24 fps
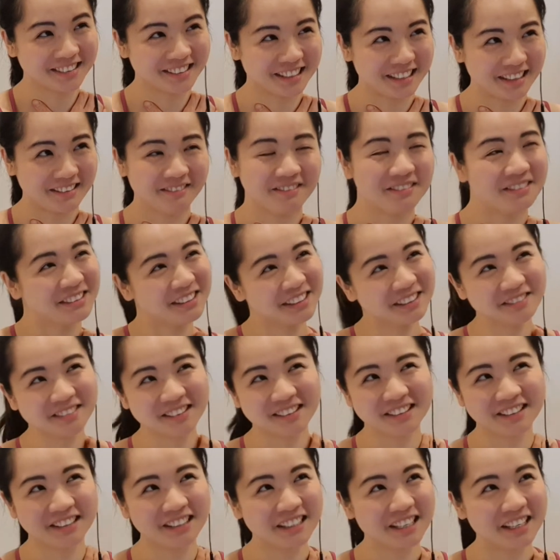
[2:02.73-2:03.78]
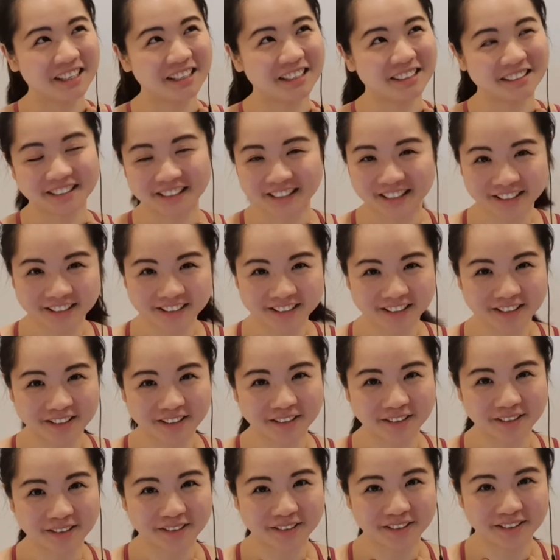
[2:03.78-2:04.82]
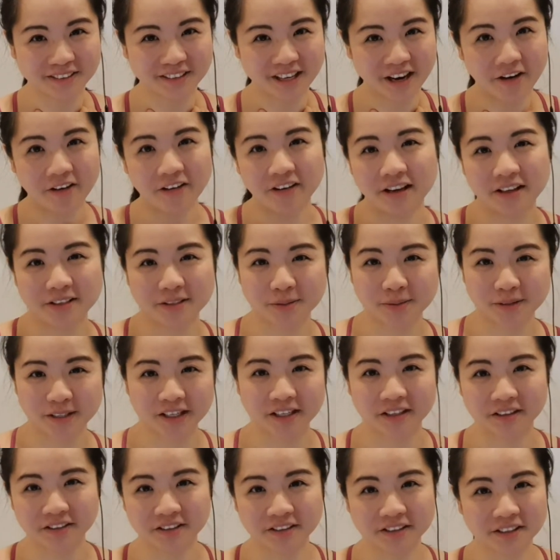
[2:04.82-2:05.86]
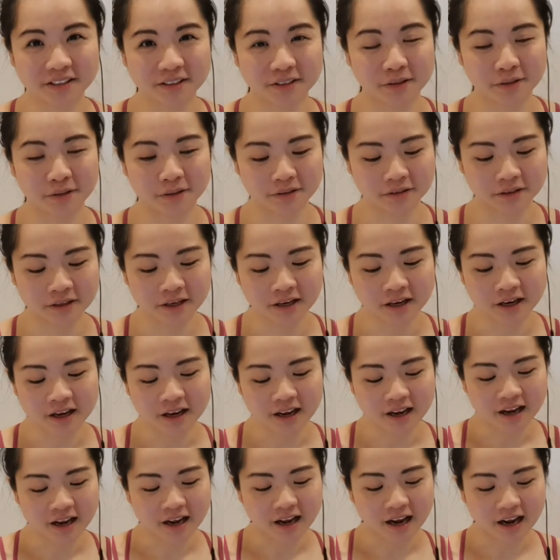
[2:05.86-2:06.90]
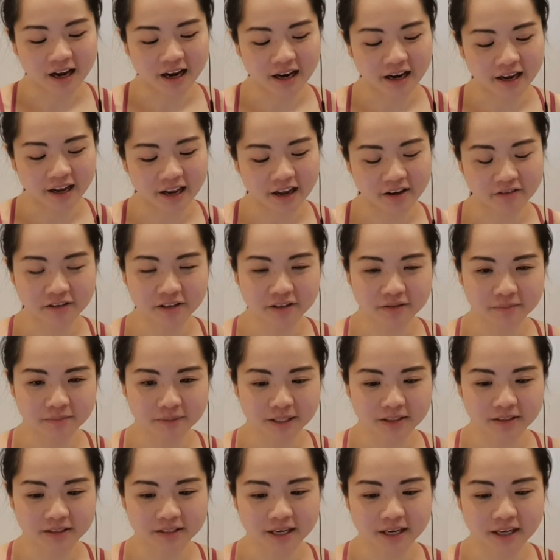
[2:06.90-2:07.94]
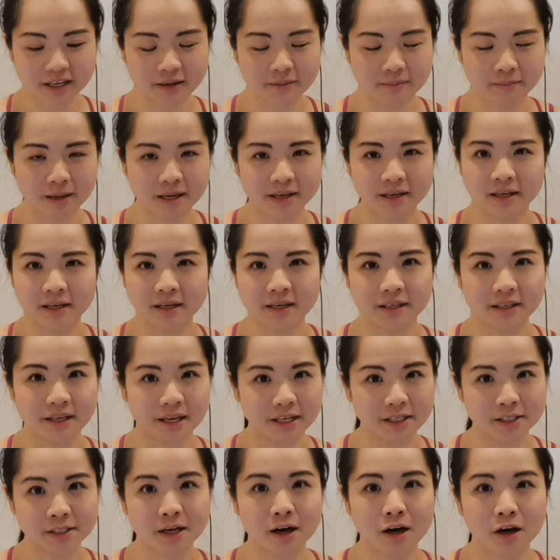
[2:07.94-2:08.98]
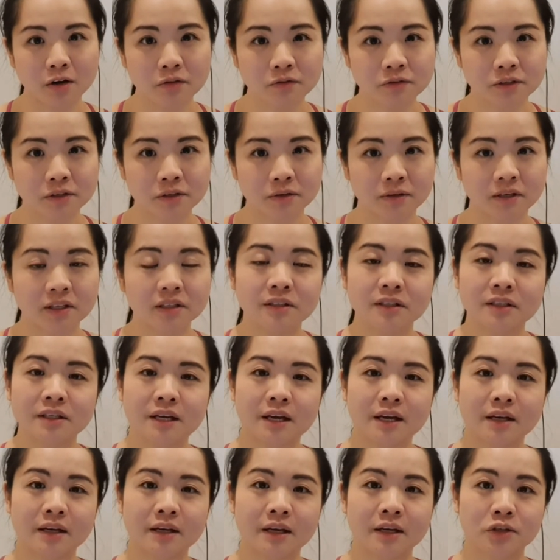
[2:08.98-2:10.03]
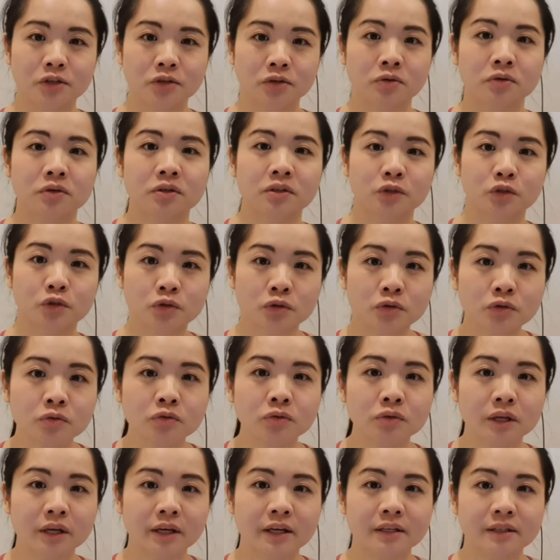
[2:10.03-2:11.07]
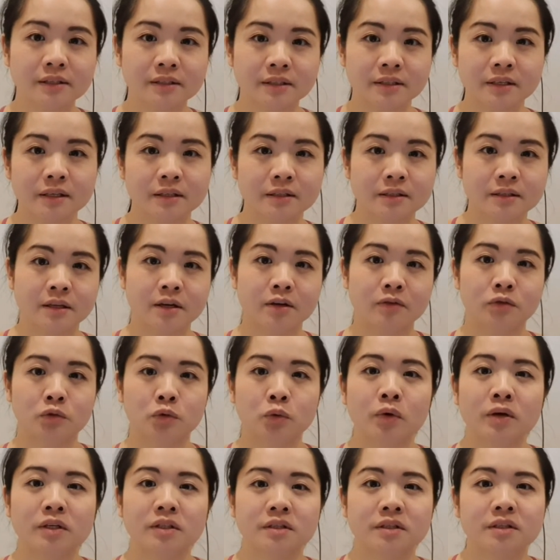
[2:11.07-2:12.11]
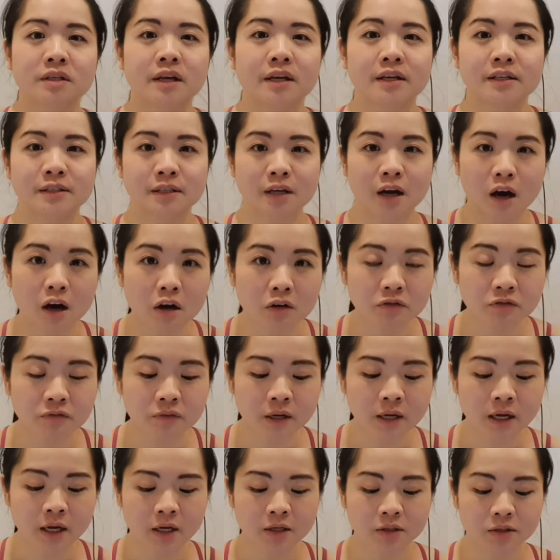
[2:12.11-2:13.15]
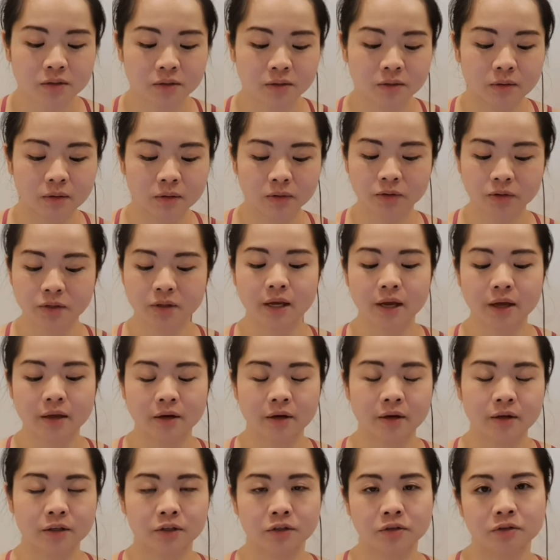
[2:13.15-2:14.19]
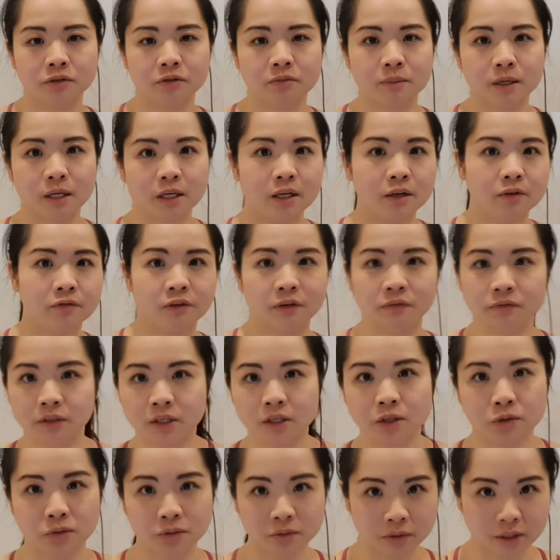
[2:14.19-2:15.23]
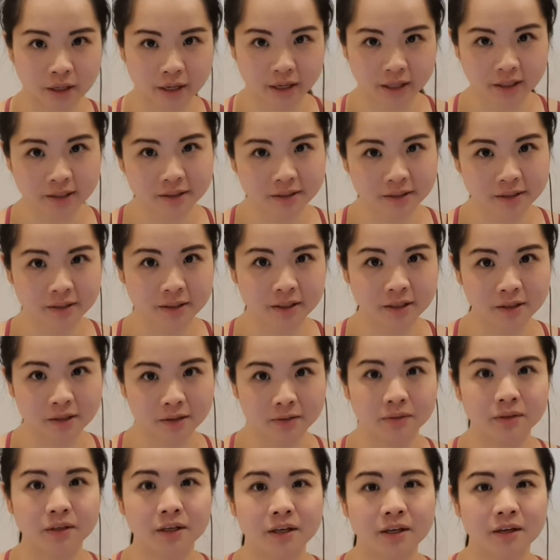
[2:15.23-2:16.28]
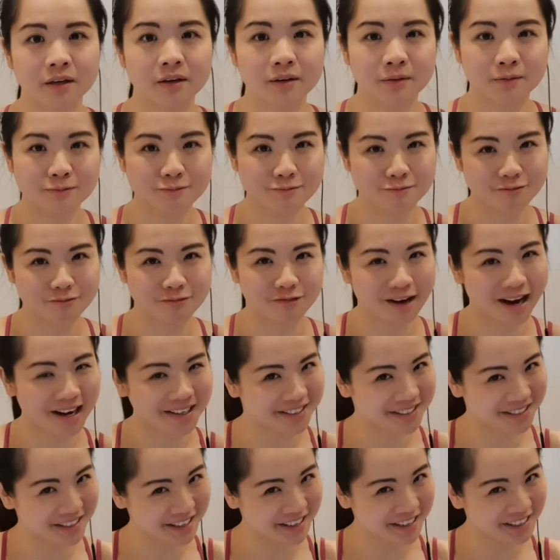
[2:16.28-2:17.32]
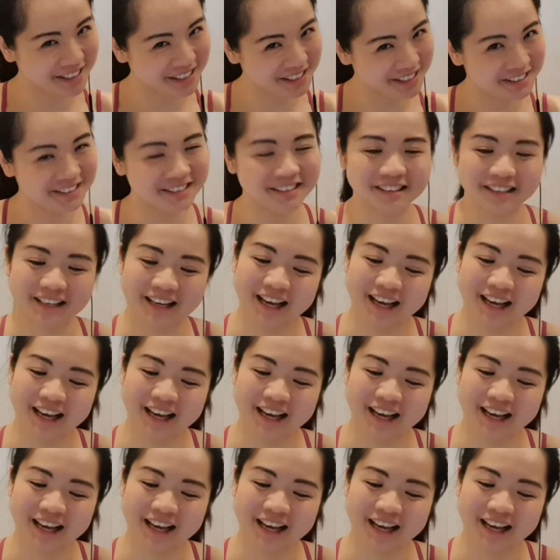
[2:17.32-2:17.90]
I'm really like addicted to Caroline's workouts, so I haven't been taking many days off. So in the end, I took 2 days instead of 20 days off. So altogether, it took me 52 days, including rest days.